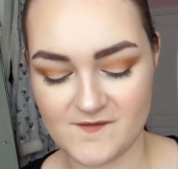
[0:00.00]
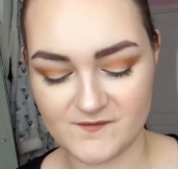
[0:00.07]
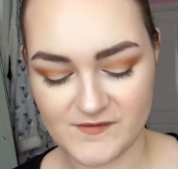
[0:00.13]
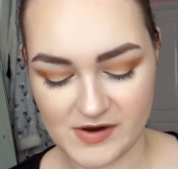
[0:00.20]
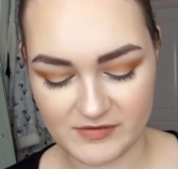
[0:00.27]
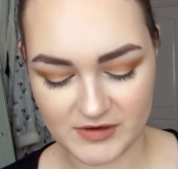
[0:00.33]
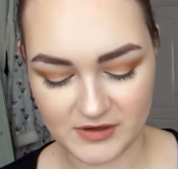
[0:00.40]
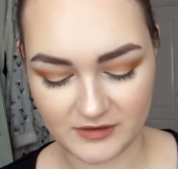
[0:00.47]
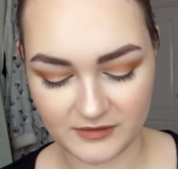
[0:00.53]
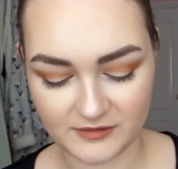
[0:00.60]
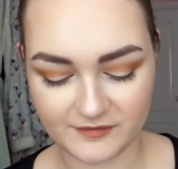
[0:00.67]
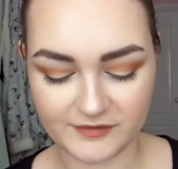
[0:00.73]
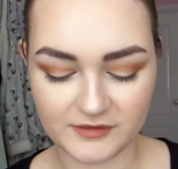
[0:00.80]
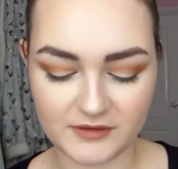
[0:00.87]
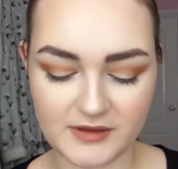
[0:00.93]
very
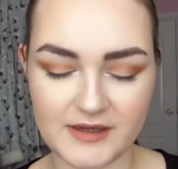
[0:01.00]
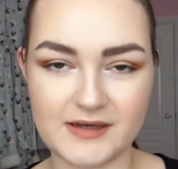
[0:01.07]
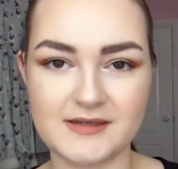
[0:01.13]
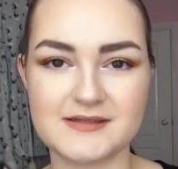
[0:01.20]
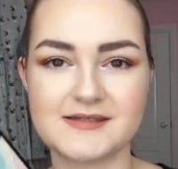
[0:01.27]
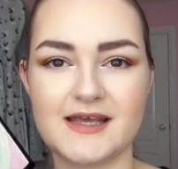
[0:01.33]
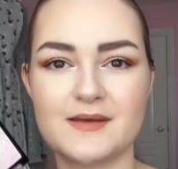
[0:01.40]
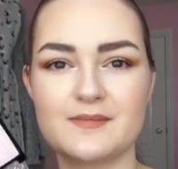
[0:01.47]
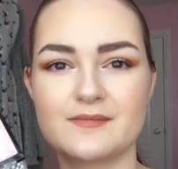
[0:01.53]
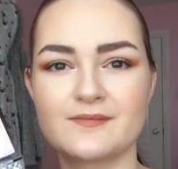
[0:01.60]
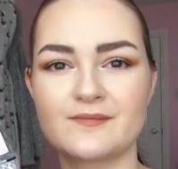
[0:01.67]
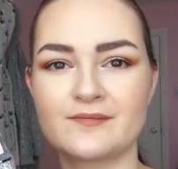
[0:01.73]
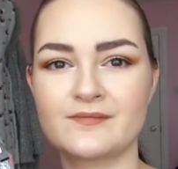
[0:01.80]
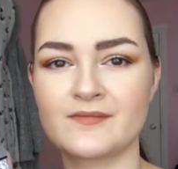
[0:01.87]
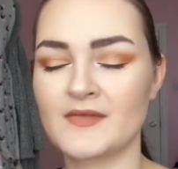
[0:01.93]
colourful, and the same,
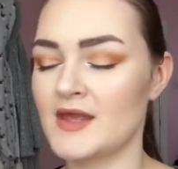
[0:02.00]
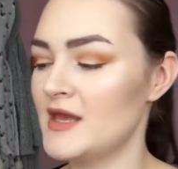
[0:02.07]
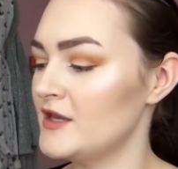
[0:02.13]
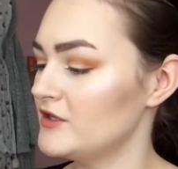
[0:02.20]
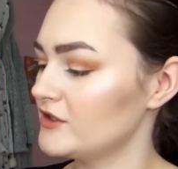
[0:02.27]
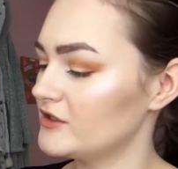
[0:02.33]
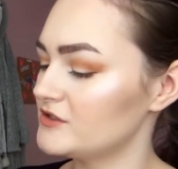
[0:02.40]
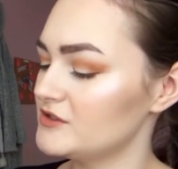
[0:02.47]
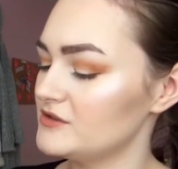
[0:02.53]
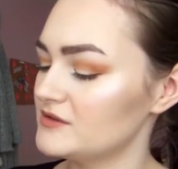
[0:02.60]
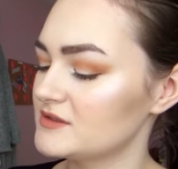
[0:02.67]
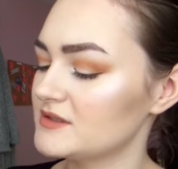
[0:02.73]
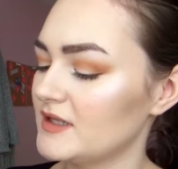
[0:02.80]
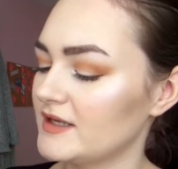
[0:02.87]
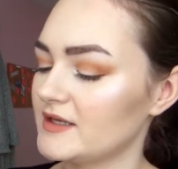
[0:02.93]
you could
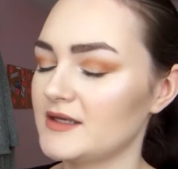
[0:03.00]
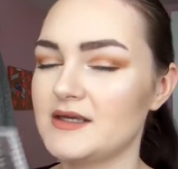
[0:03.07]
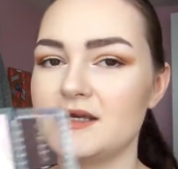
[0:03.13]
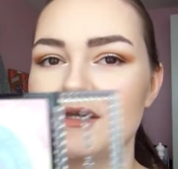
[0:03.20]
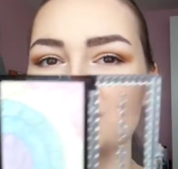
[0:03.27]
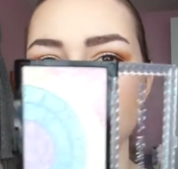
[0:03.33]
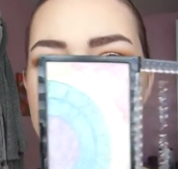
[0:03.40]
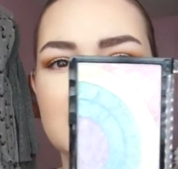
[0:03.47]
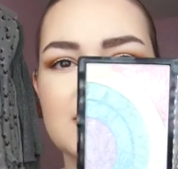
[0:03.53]
use like each